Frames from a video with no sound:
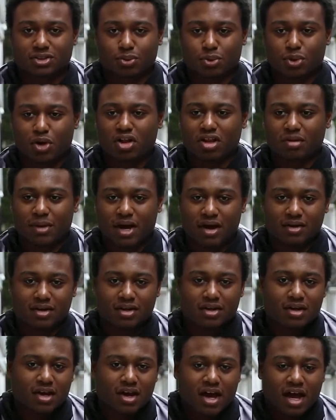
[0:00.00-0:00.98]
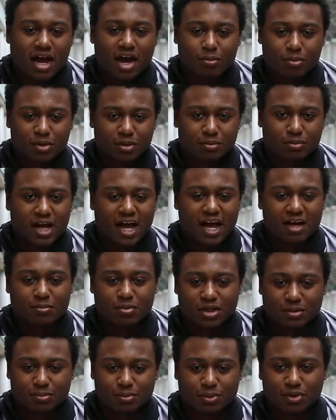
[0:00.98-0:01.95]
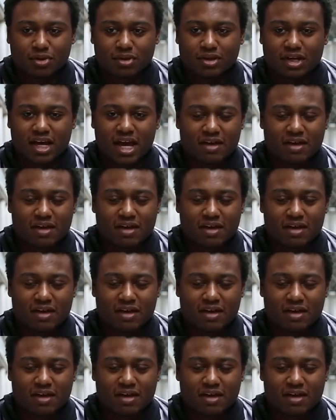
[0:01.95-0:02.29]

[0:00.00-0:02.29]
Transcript: So we're all about helping Black people